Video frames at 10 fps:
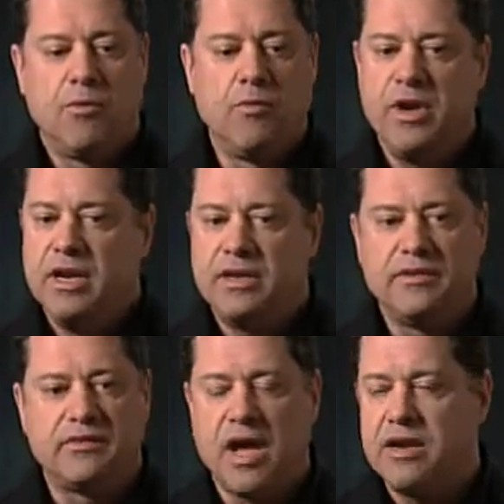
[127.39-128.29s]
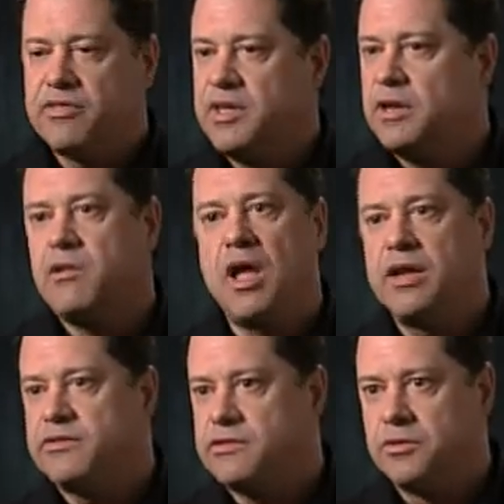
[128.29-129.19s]
We went in and designed a thin
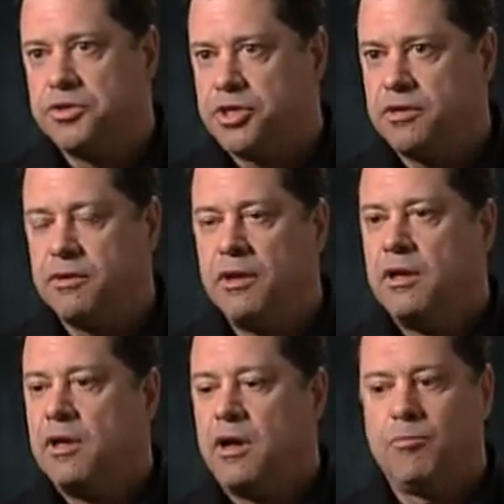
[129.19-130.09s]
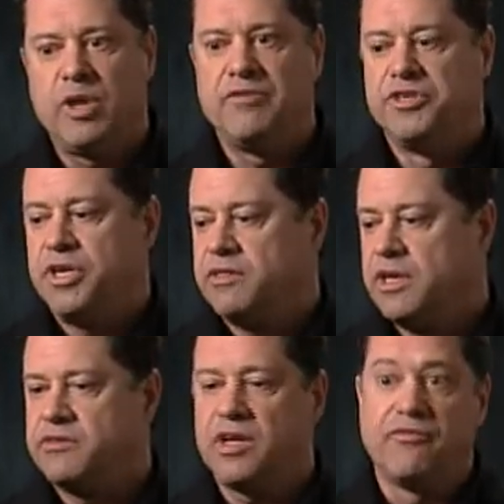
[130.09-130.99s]
client solution, leveraging
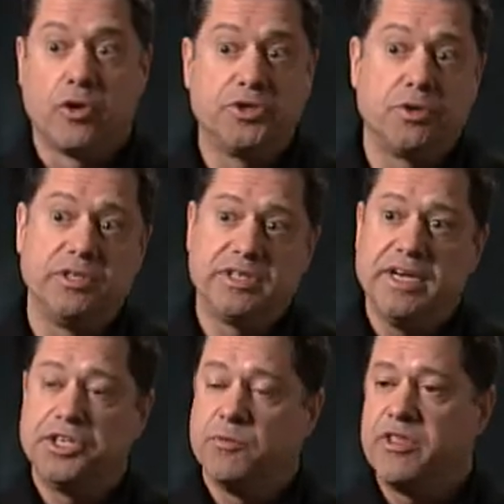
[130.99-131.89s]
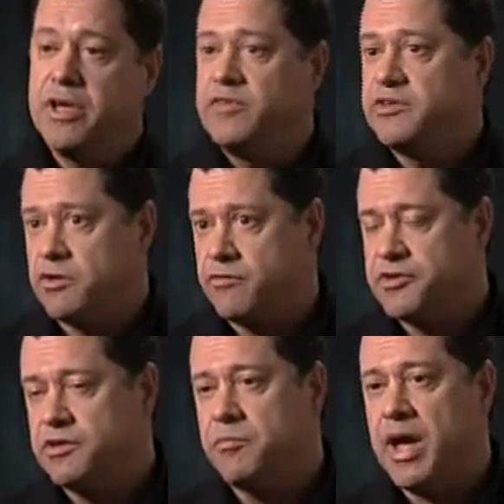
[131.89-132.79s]
things like virtualization with heavy
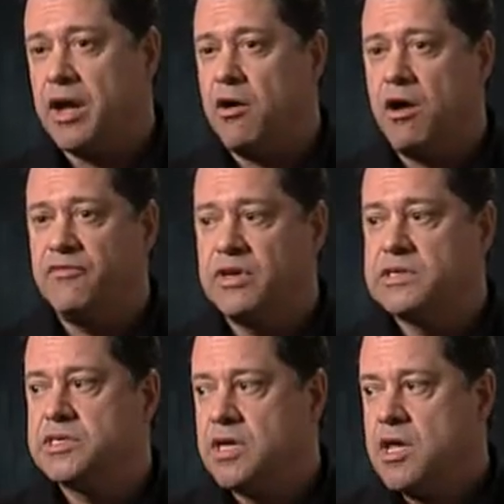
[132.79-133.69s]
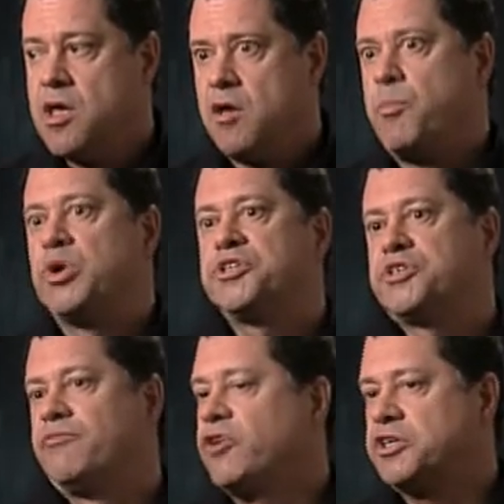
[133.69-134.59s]
servers in the back office,
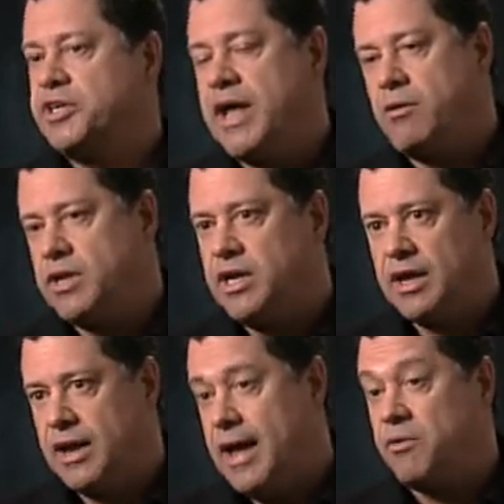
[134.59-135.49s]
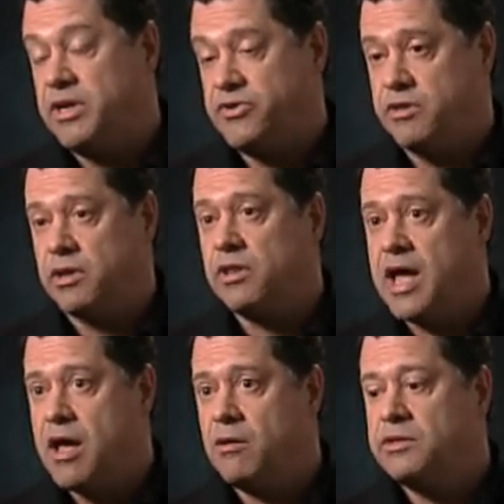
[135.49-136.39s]
pushed some functionality out into the
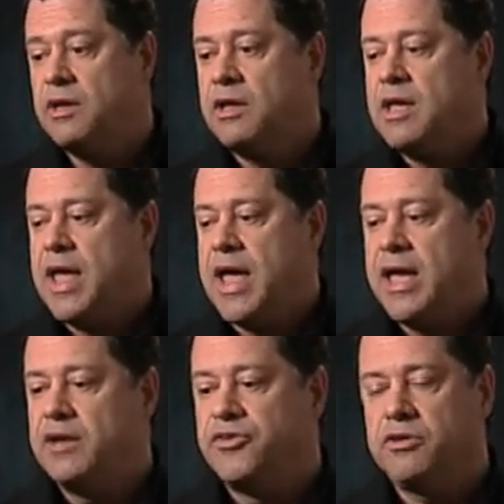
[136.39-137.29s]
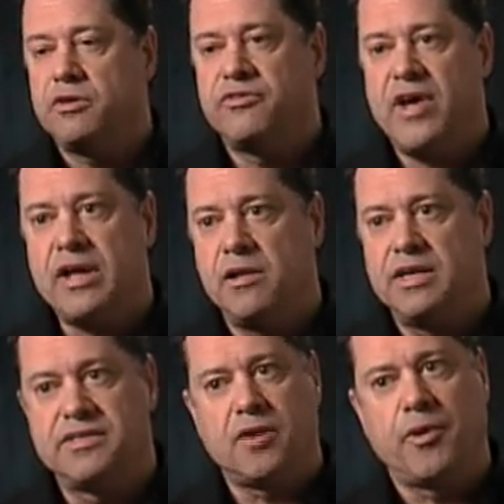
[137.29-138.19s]
cloud, and took those fat
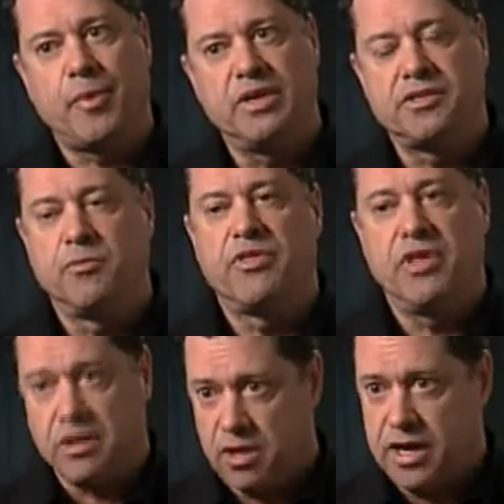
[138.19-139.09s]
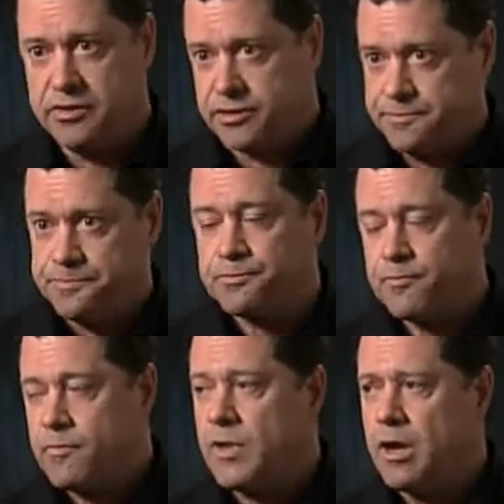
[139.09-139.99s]
clients out, replaced them with thin clients,
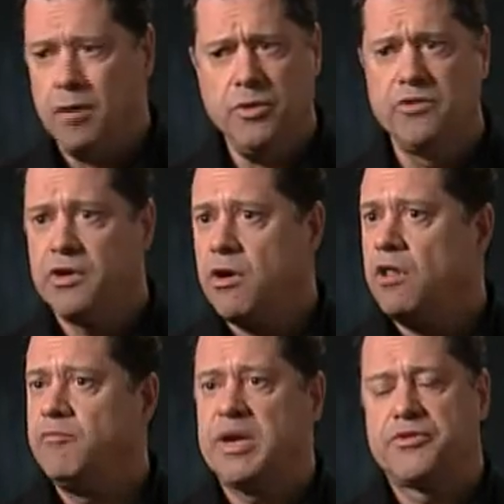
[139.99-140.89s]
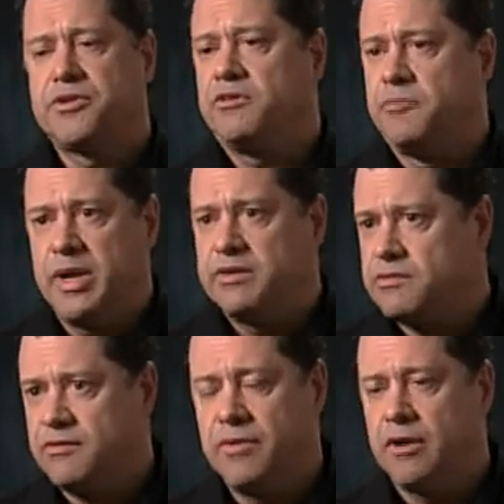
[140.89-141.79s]
using all of Microsoft's
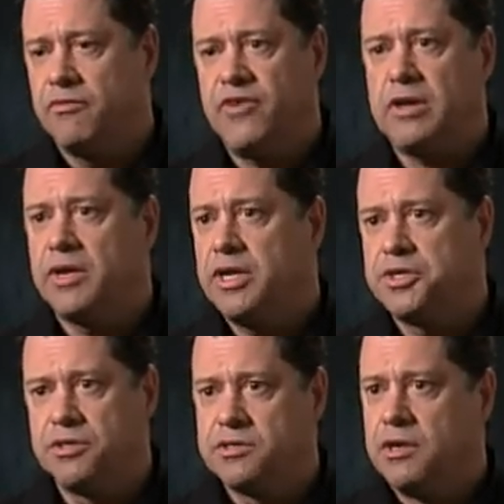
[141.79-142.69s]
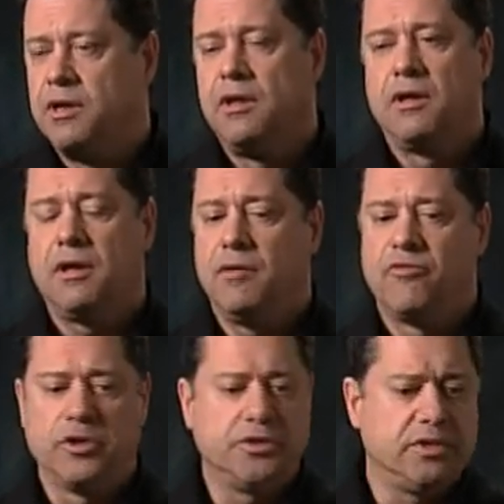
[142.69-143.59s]
base foundations,
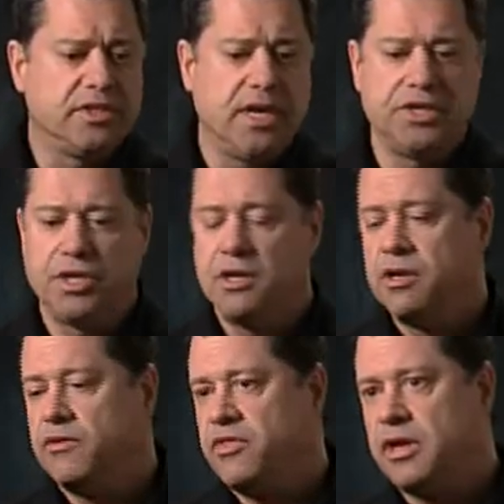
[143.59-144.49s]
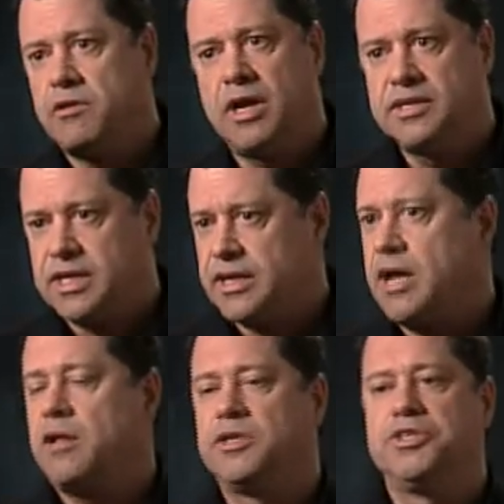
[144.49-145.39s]
virtualization, thin client
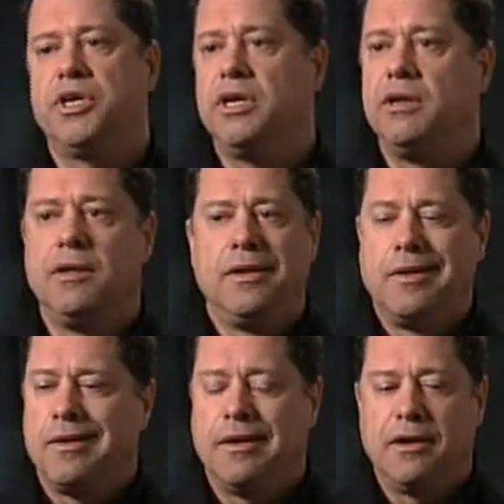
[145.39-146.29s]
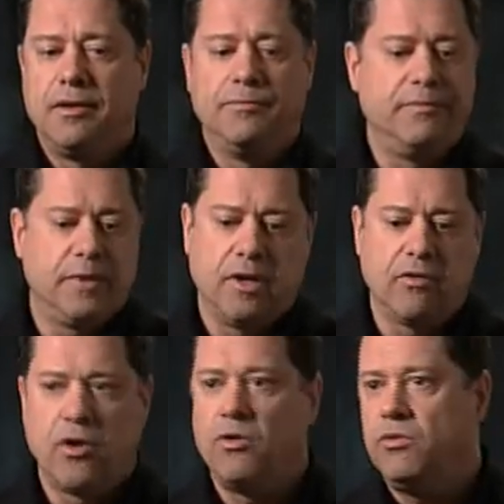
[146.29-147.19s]
technology,
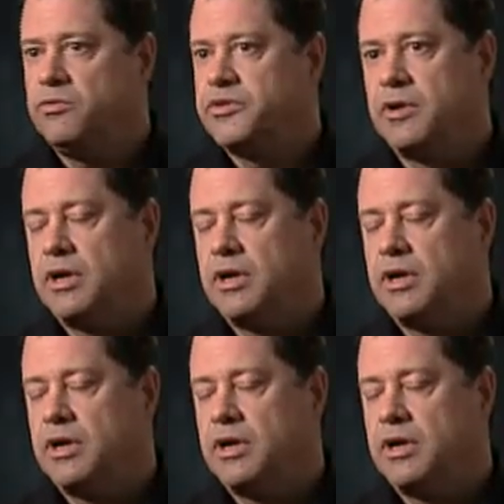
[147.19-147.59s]
the whole